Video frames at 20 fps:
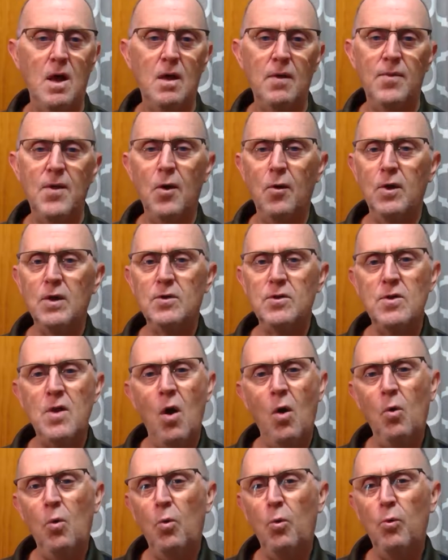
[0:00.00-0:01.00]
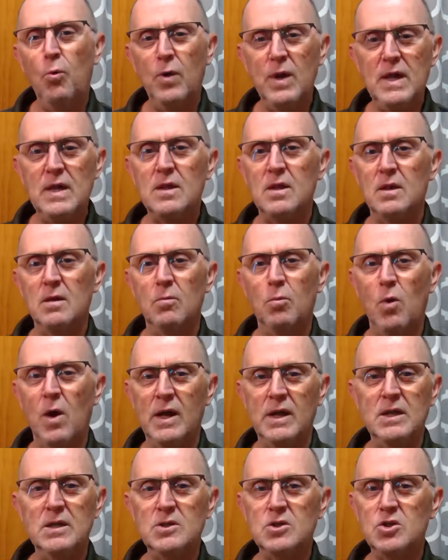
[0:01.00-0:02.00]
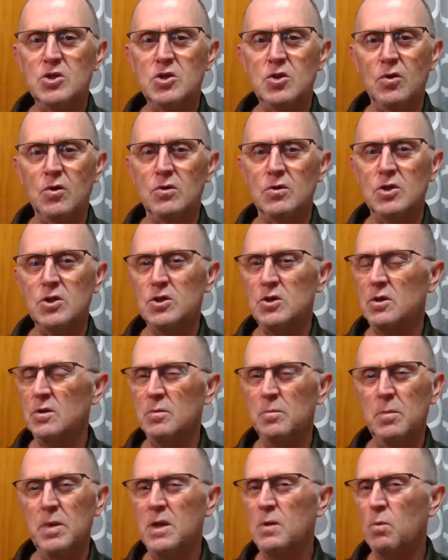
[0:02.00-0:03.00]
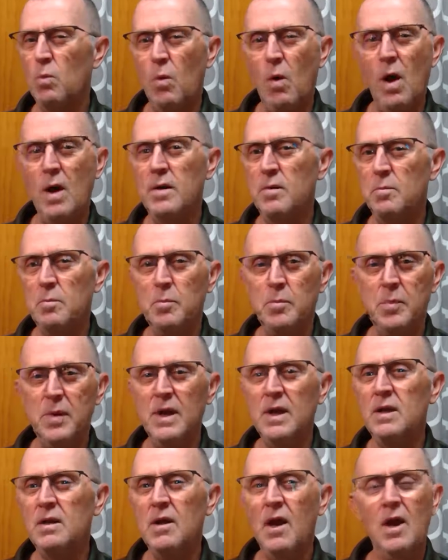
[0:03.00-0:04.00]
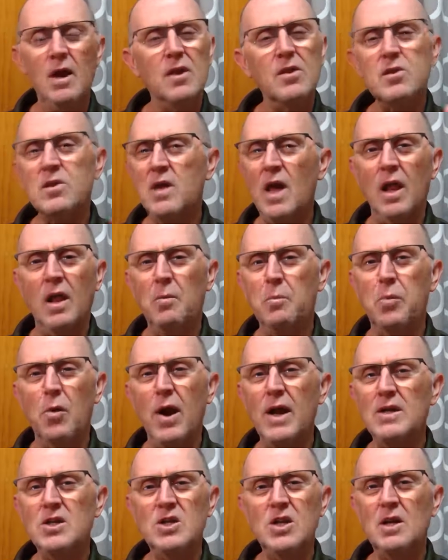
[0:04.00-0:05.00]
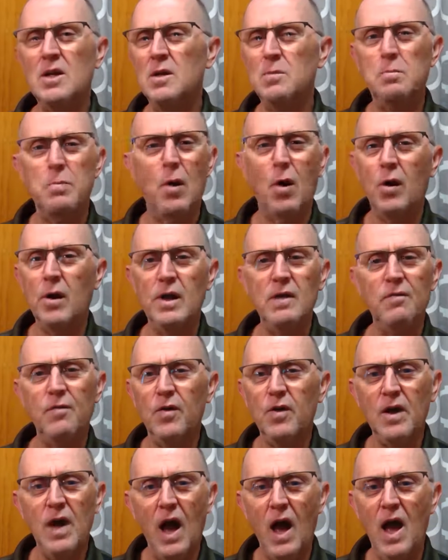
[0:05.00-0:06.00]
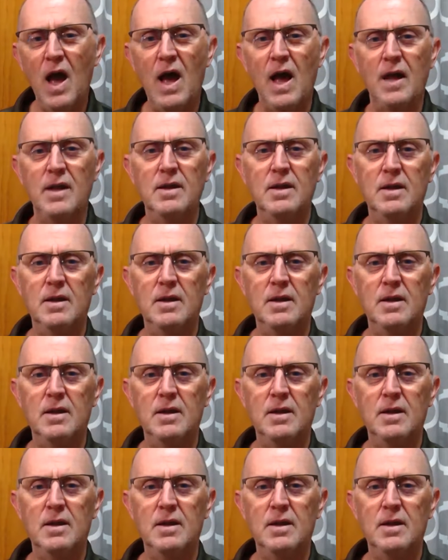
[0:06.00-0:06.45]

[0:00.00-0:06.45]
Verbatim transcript: There is no reason why his church shouldn't be one big celebration and party for God.